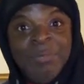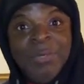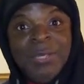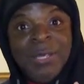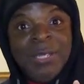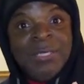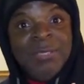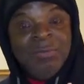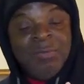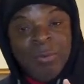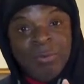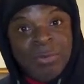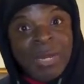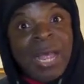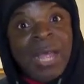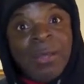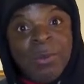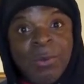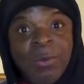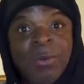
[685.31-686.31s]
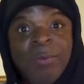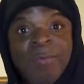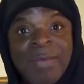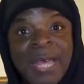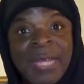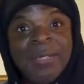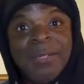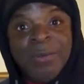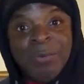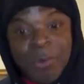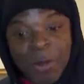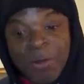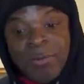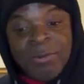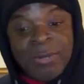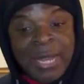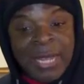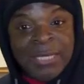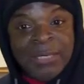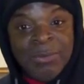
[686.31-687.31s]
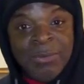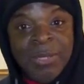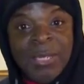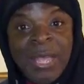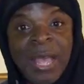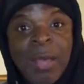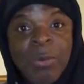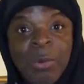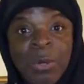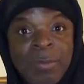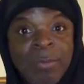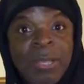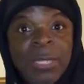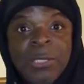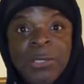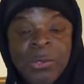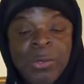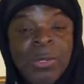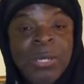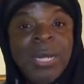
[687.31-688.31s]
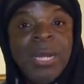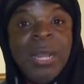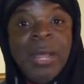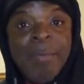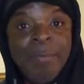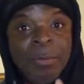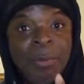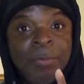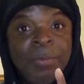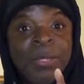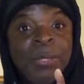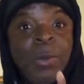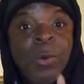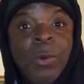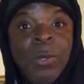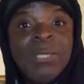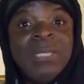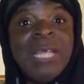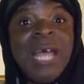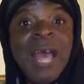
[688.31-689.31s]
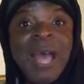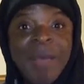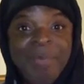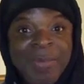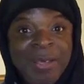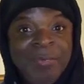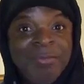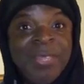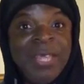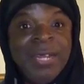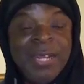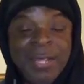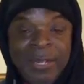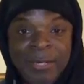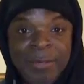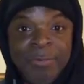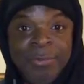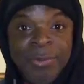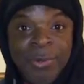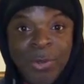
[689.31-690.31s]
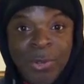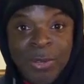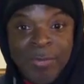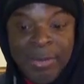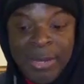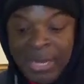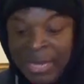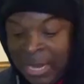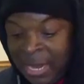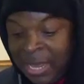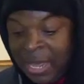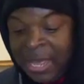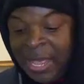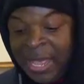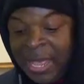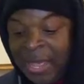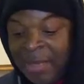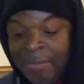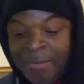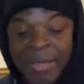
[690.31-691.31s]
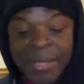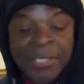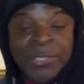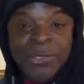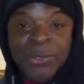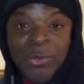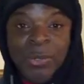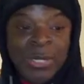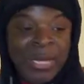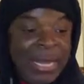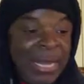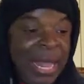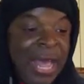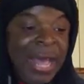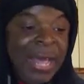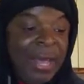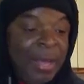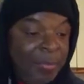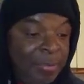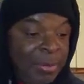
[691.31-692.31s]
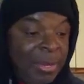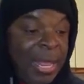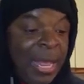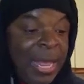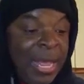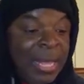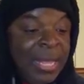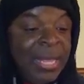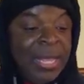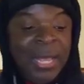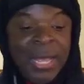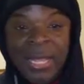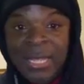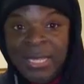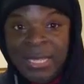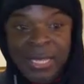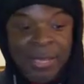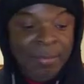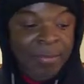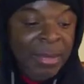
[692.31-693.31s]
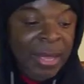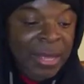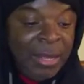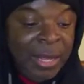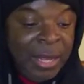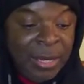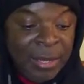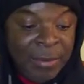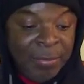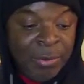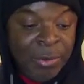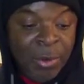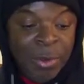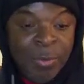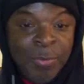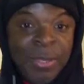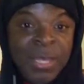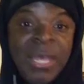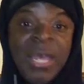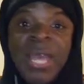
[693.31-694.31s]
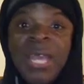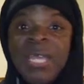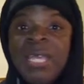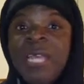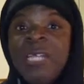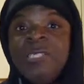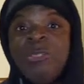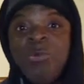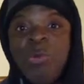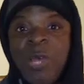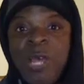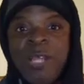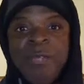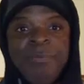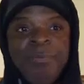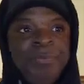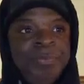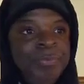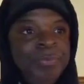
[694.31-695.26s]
Because if I'm not going back to work next week, I want to make sure that I'm going to be on top of that unemployment and make sure that I apply and get my unemployment. And guess what?